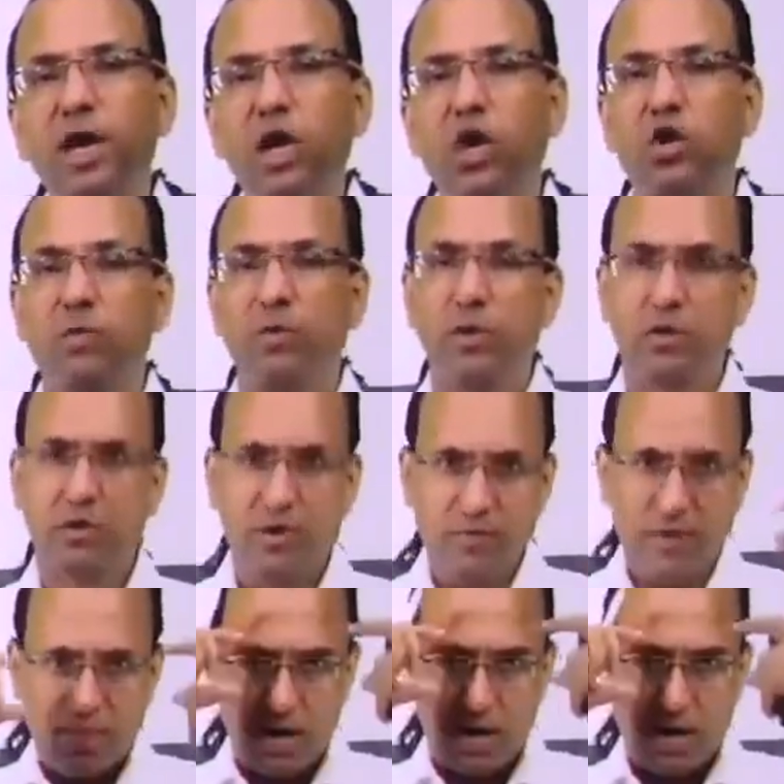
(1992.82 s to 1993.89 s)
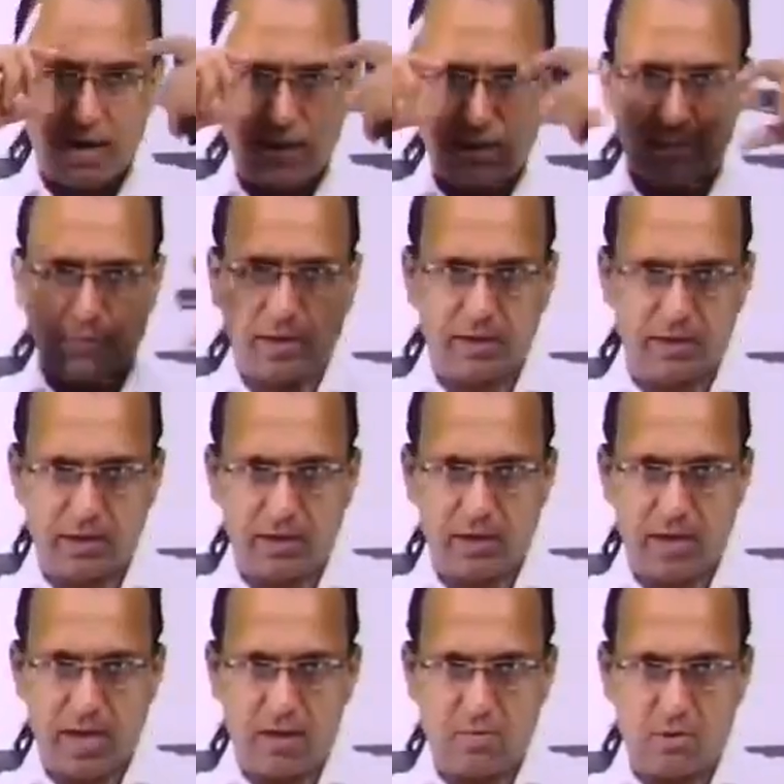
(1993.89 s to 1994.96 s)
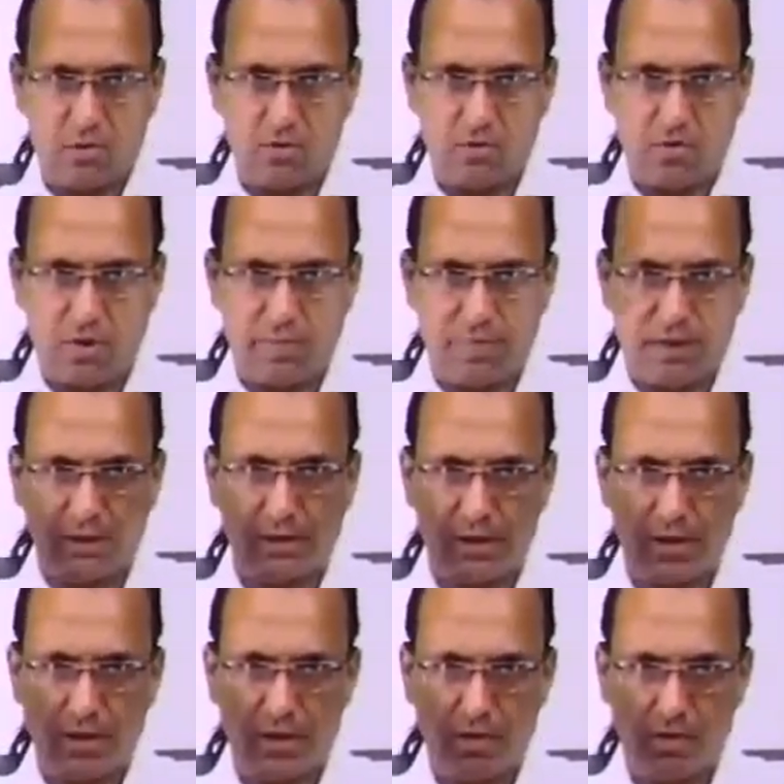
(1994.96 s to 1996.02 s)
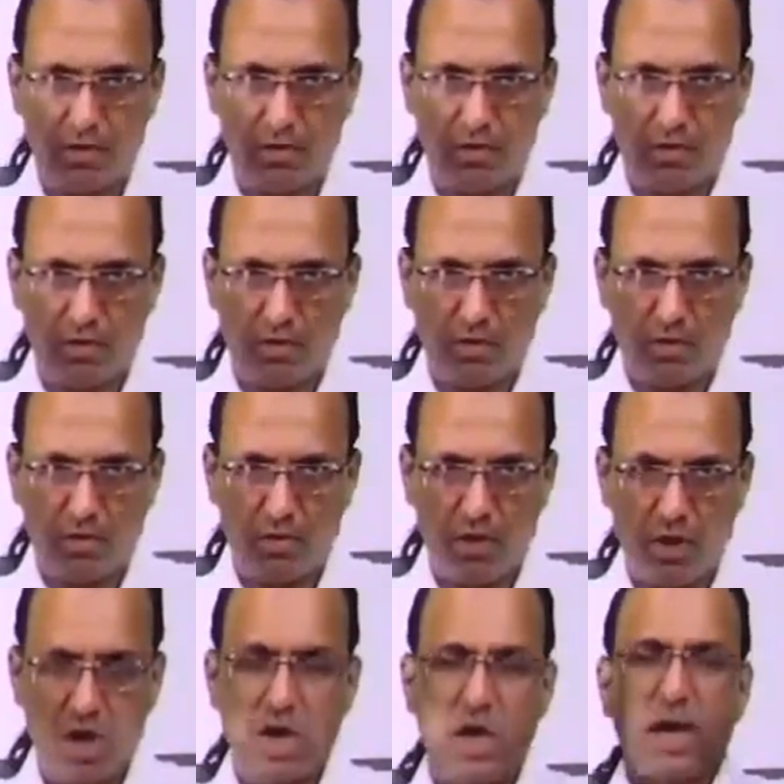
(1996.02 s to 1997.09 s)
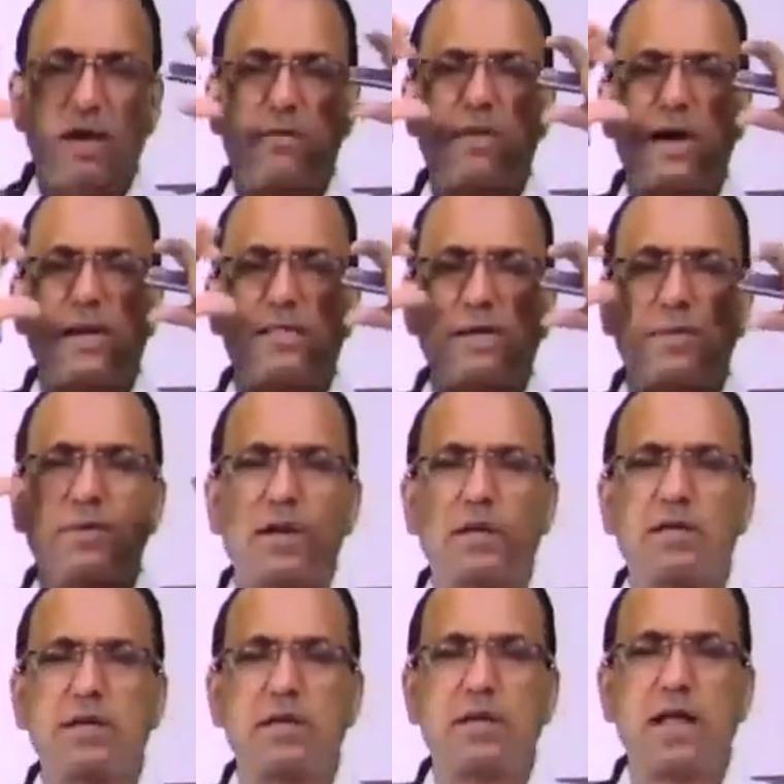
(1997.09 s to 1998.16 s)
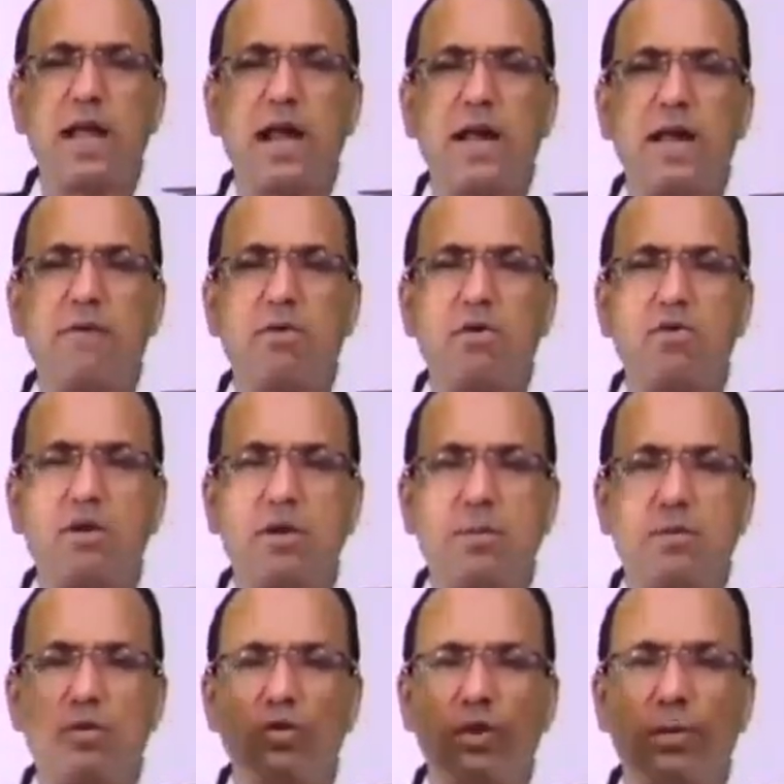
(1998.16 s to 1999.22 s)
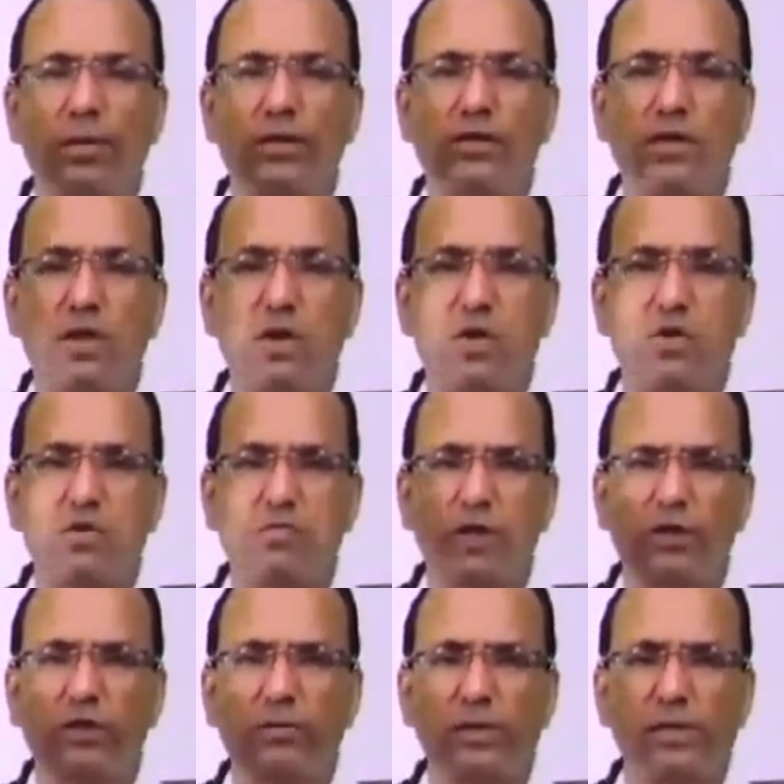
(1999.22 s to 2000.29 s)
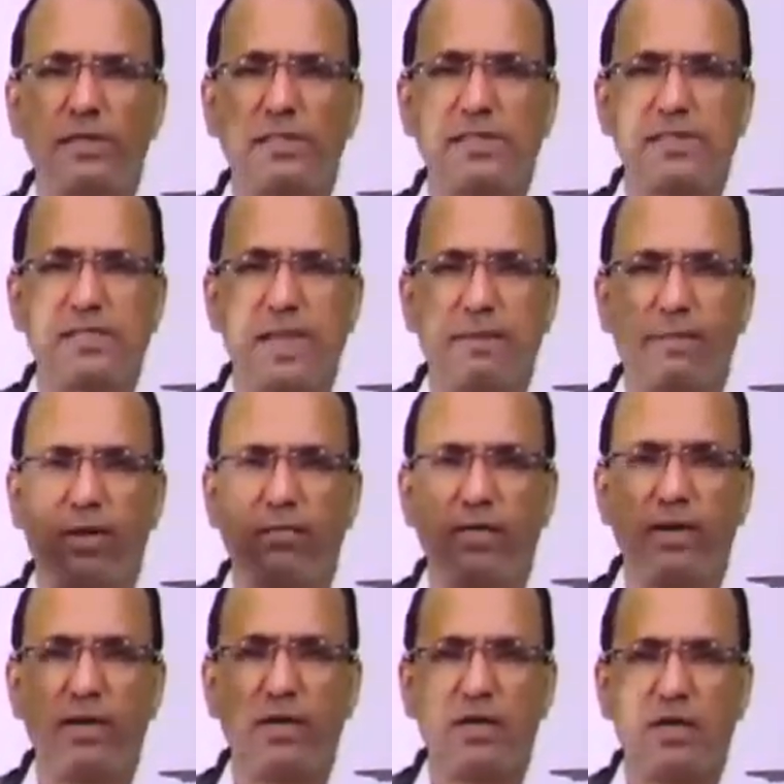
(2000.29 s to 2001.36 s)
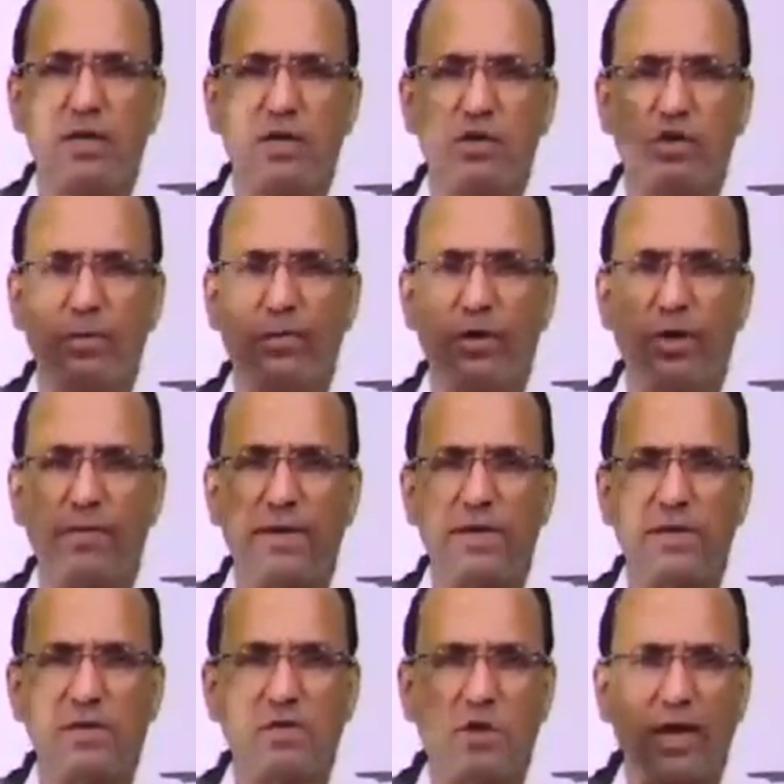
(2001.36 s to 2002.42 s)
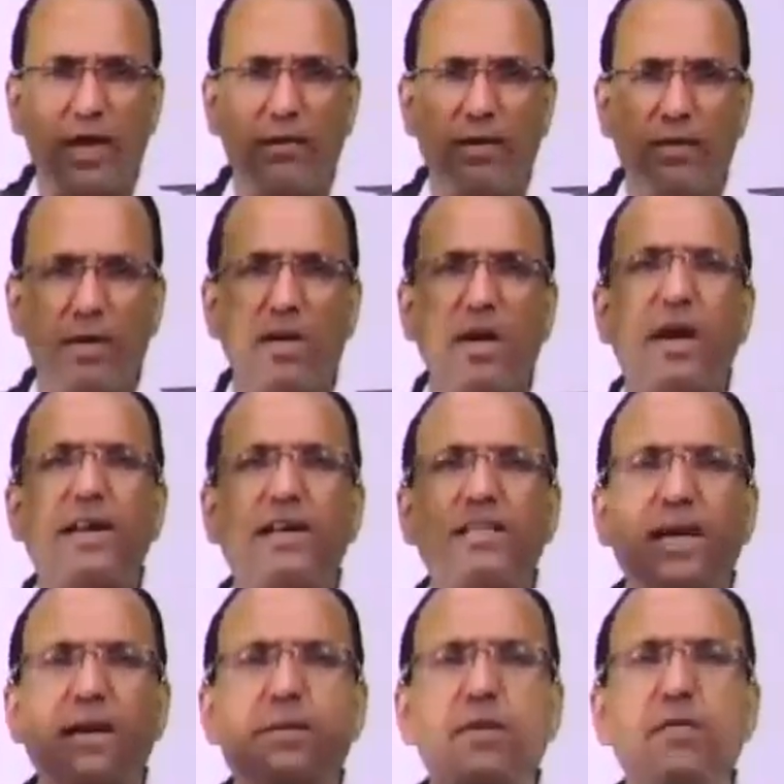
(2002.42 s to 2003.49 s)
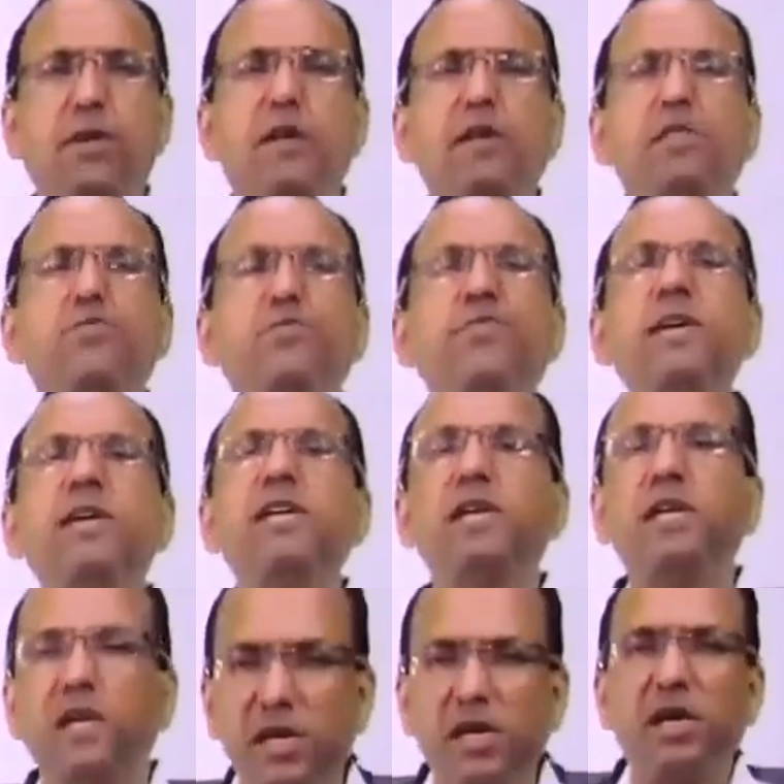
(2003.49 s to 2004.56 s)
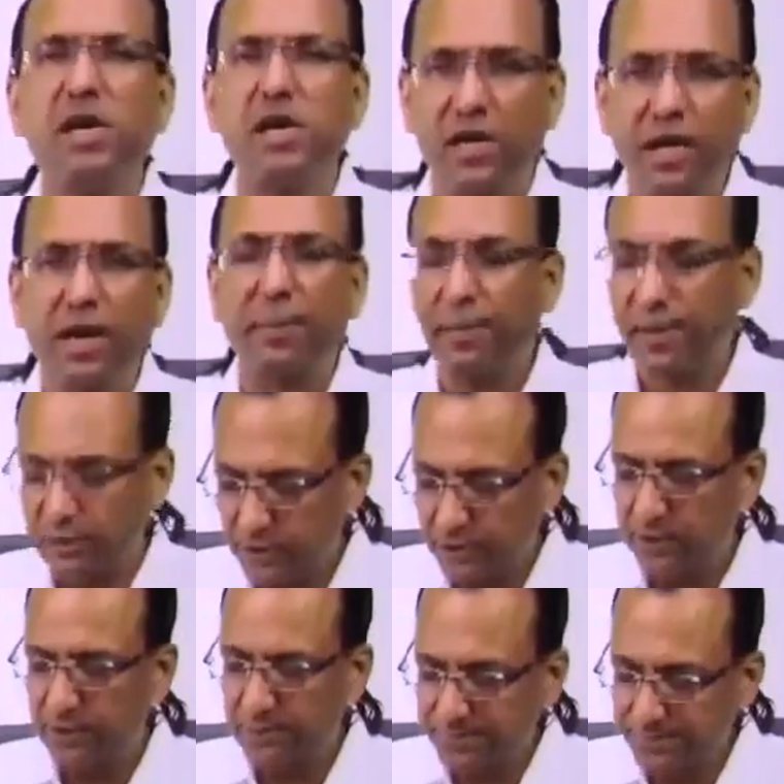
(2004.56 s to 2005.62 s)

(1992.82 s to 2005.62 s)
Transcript: You mean to say when the eye is abducted, I want to do depression now. If the eye is abducted and I want to do depression now, which muscle is helping me? Superior oblique is not helping me. Yeah, it is helping, but it is weak depressor.